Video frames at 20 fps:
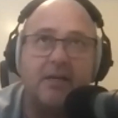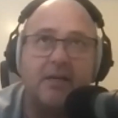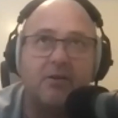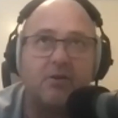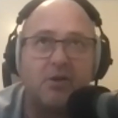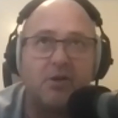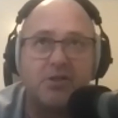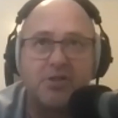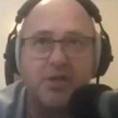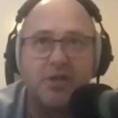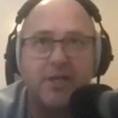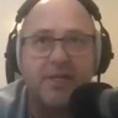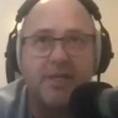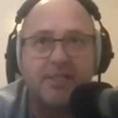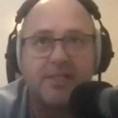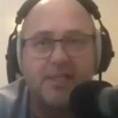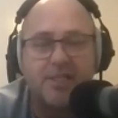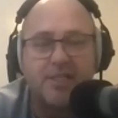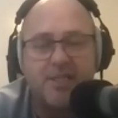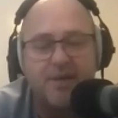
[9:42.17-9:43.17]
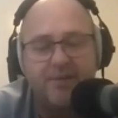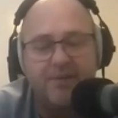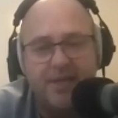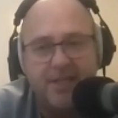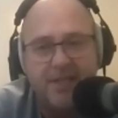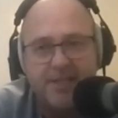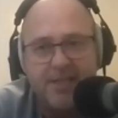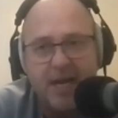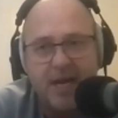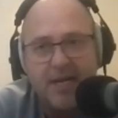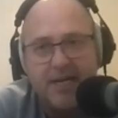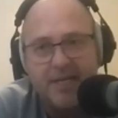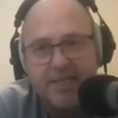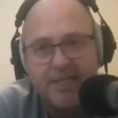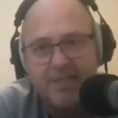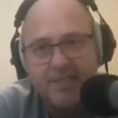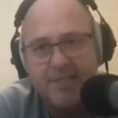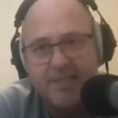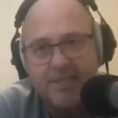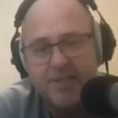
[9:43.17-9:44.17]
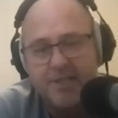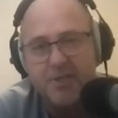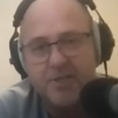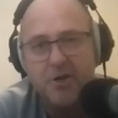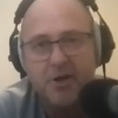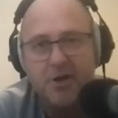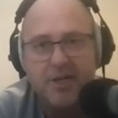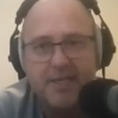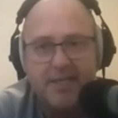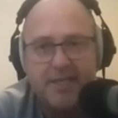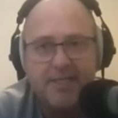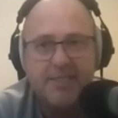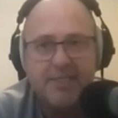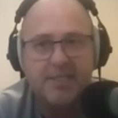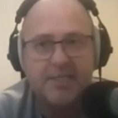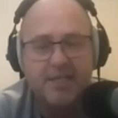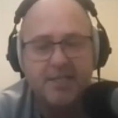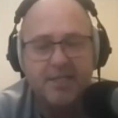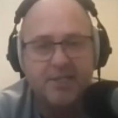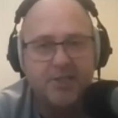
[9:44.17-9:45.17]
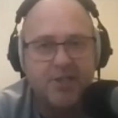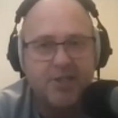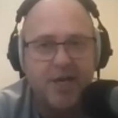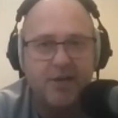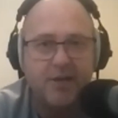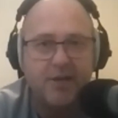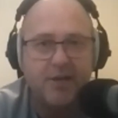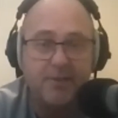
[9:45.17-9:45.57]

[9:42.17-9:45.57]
across, I guess, the 70s, 80s and 90s at Channel.